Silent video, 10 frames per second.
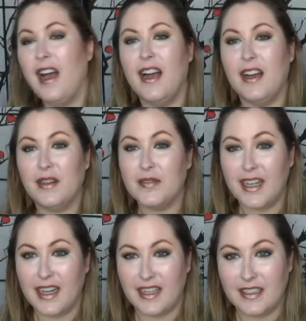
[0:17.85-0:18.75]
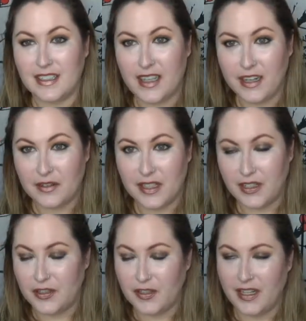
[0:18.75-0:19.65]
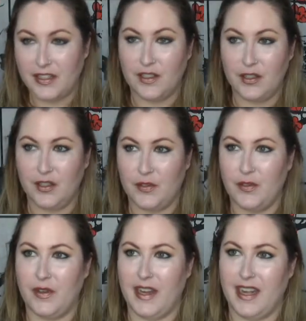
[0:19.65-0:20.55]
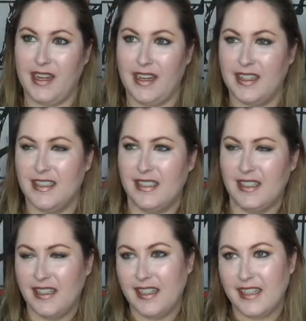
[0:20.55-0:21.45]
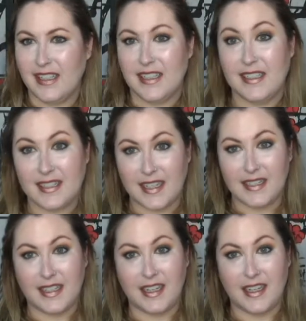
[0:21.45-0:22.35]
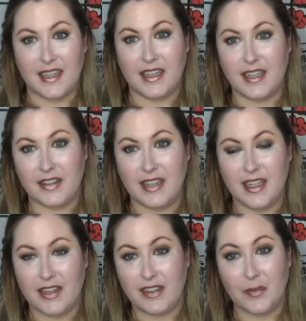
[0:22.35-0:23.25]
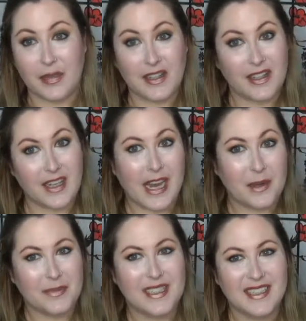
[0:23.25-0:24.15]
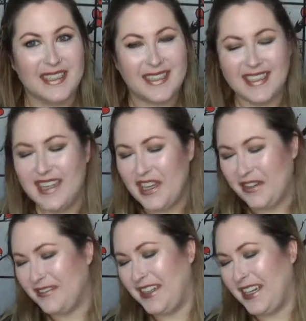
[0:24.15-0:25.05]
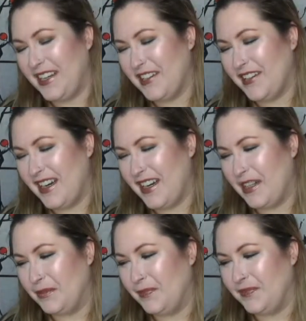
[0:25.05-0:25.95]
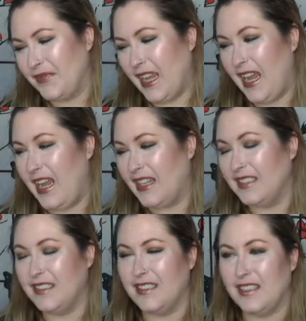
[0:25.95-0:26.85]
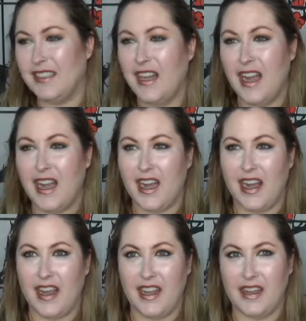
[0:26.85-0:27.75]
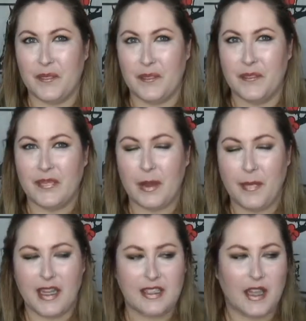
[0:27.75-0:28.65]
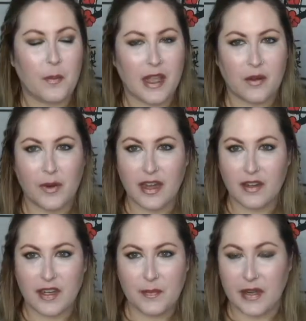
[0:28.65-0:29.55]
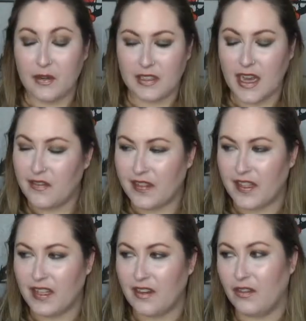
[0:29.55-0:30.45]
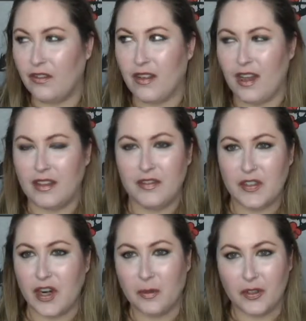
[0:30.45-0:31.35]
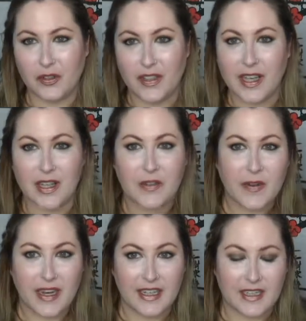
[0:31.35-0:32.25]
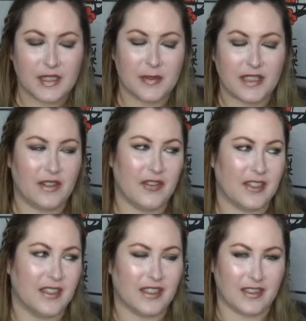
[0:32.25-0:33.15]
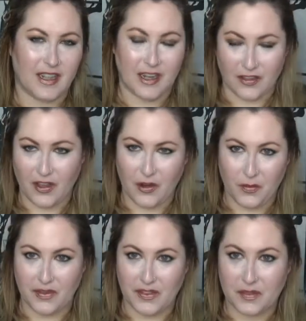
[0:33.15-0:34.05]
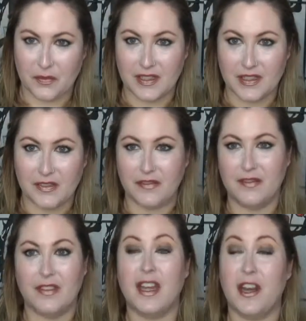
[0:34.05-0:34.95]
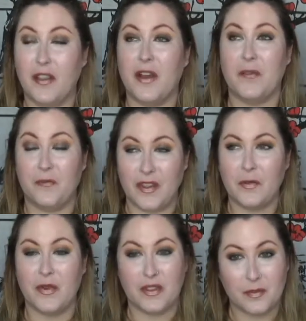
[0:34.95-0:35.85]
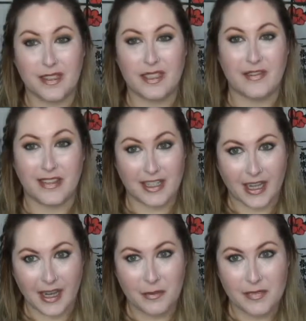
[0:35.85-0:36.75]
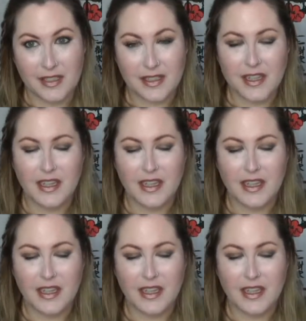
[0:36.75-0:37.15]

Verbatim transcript: Um, then I decided I was gonna try to do a scenting the Olympic Games video, um, and I made some headway on it, but I was having a lot of trouble like finding specific scents that I thought with specific that I thought fit with specific games,